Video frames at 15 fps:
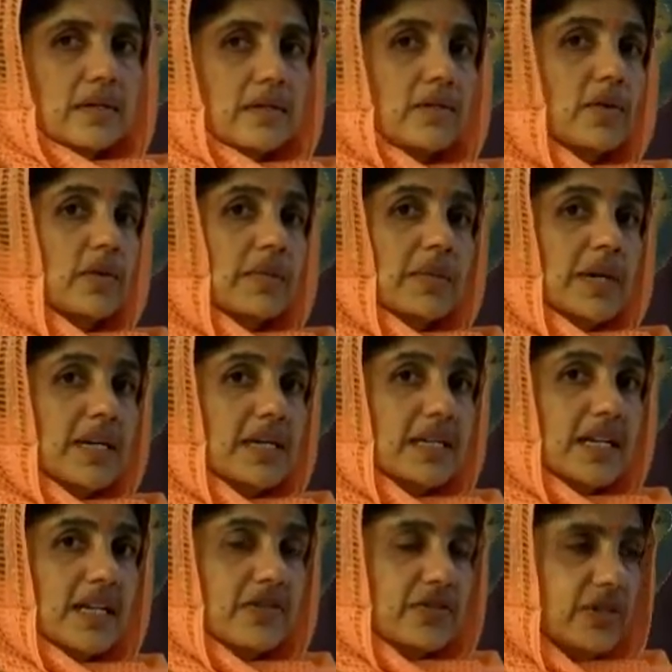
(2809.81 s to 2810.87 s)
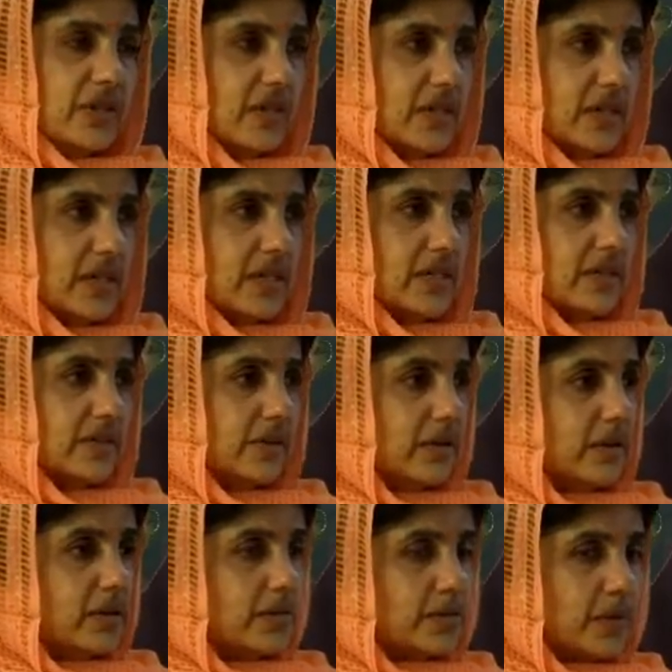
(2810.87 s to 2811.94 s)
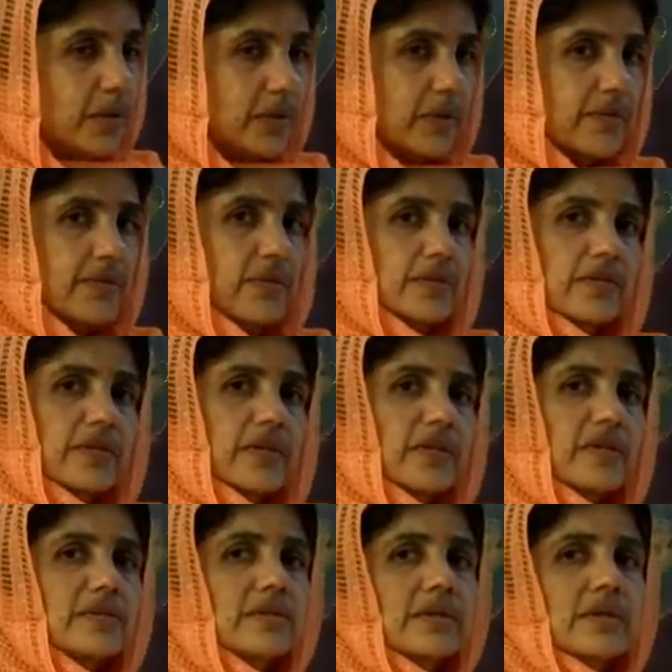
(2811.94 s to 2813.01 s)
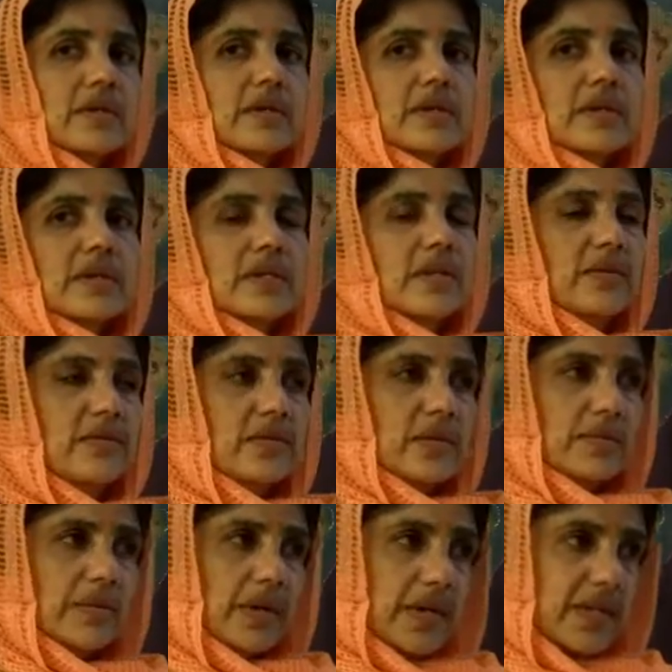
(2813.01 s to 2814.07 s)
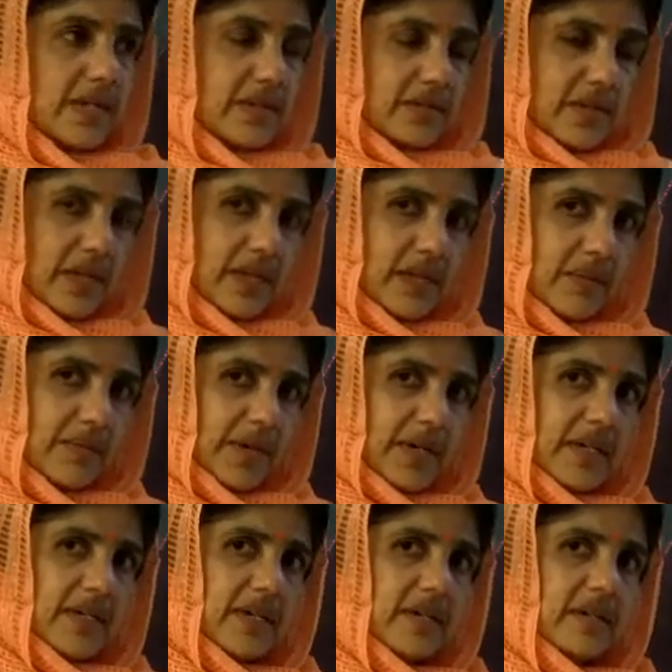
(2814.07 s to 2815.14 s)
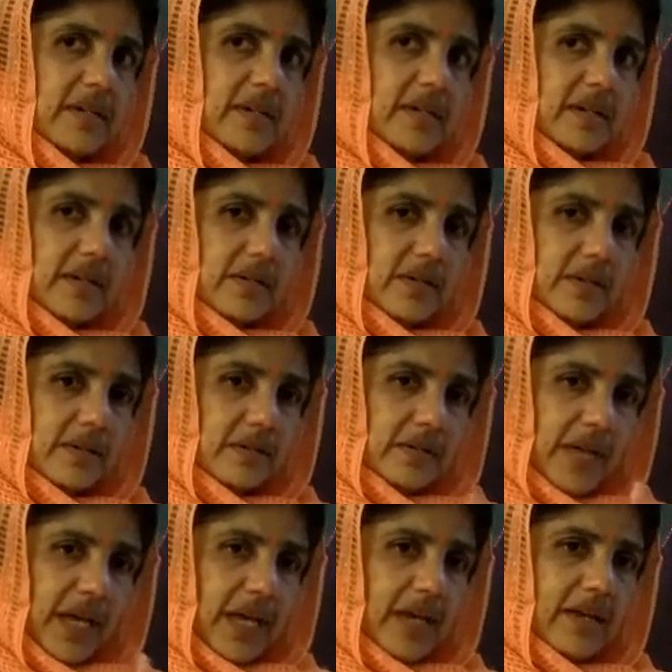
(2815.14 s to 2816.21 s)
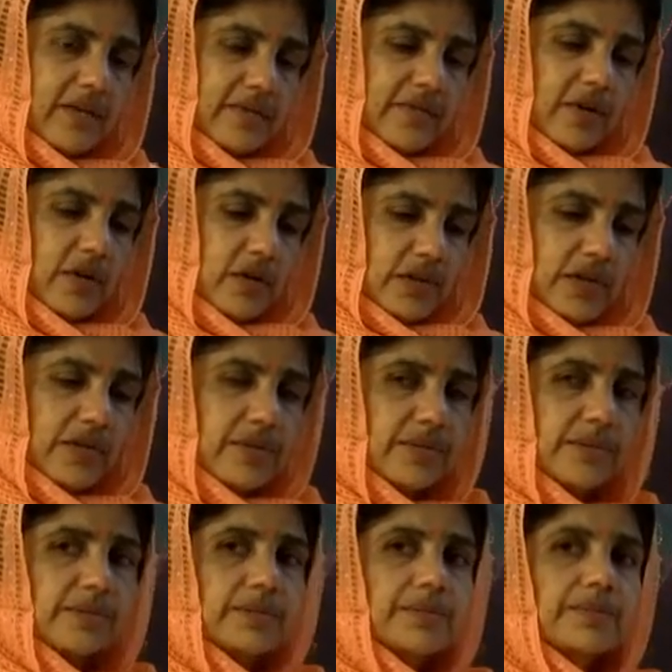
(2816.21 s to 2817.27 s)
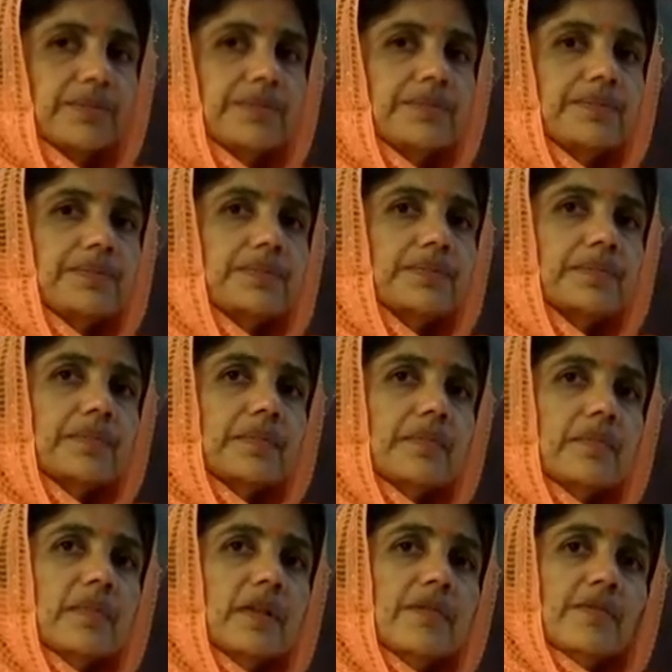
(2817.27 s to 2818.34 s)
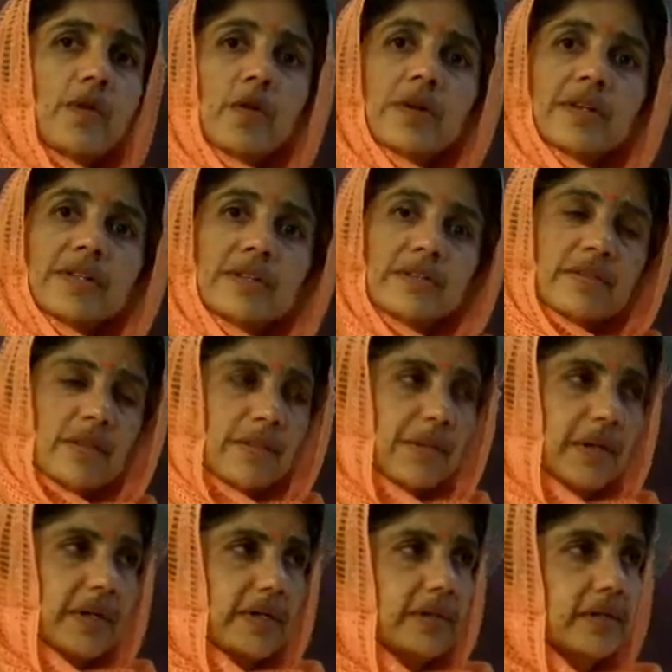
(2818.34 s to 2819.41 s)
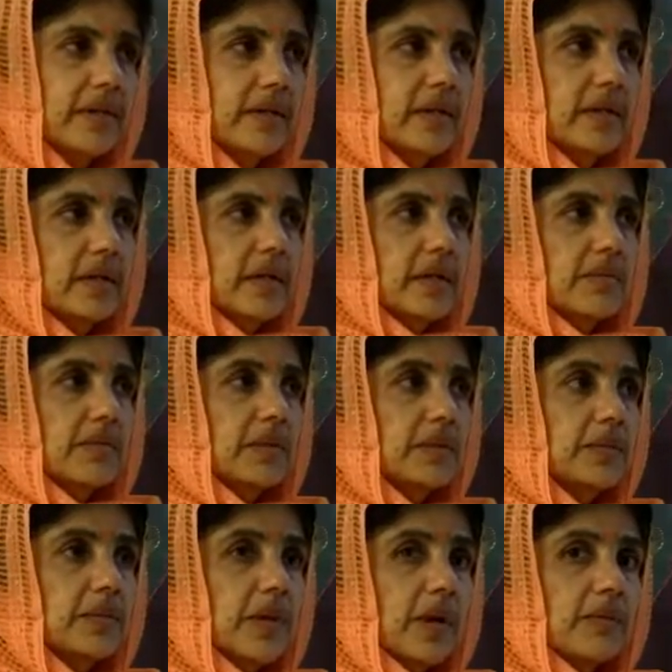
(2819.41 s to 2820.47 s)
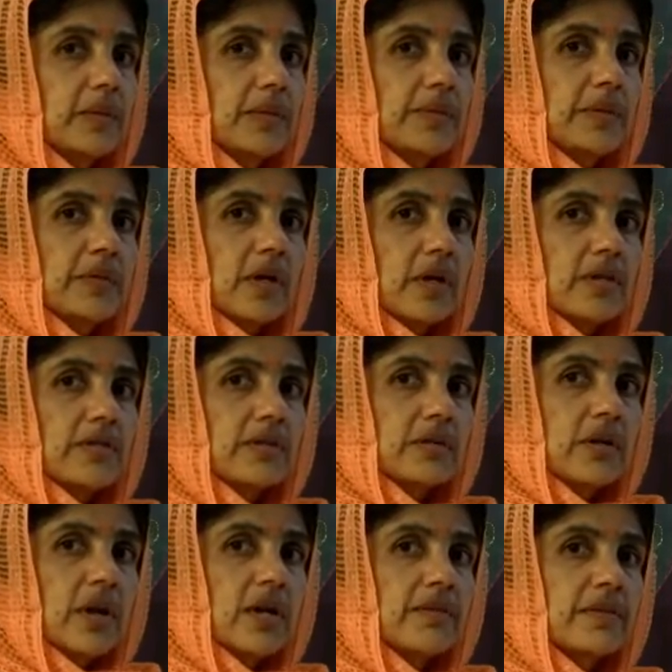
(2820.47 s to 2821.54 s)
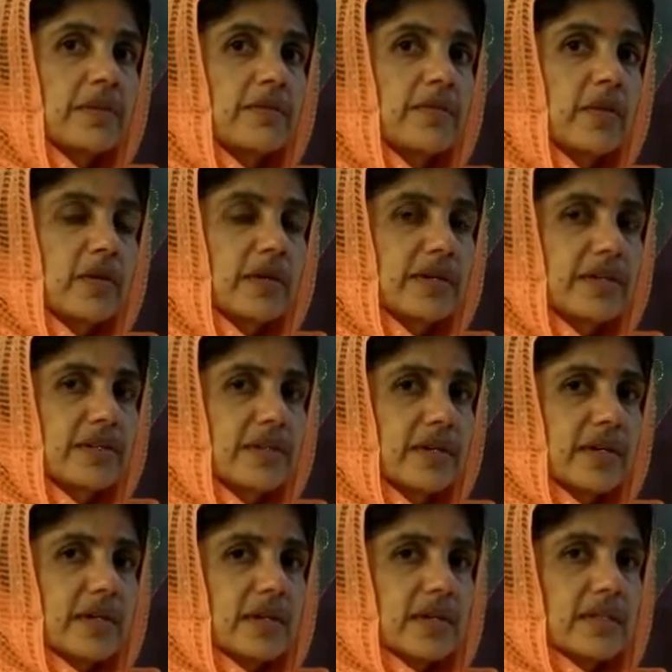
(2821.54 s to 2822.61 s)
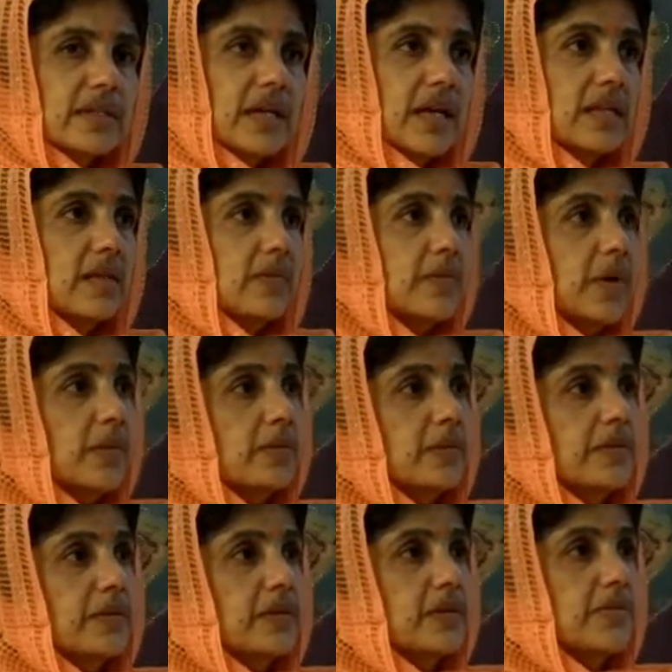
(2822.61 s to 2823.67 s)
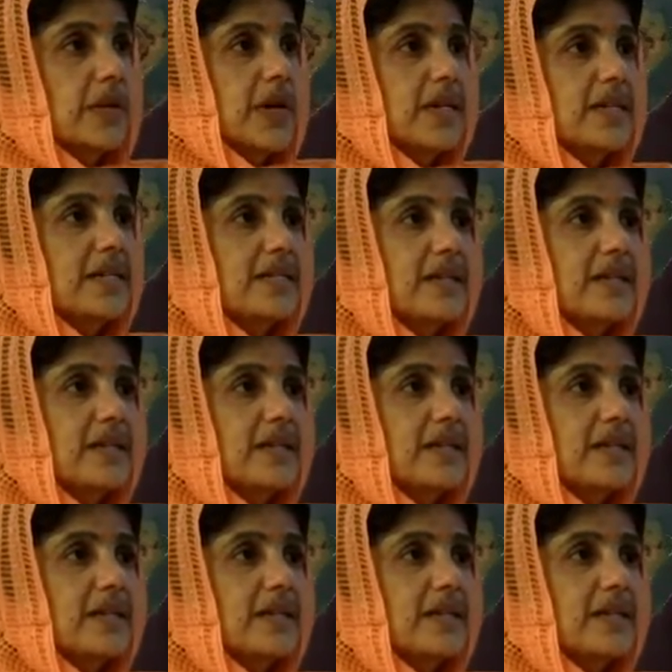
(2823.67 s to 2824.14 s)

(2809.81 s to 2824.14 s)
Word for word: so the meditation controls both of those things, gives the mind a single minded, uh, you know, way, focus. Focuses the mind. But the problem is also not with focus. The other problem with the mind is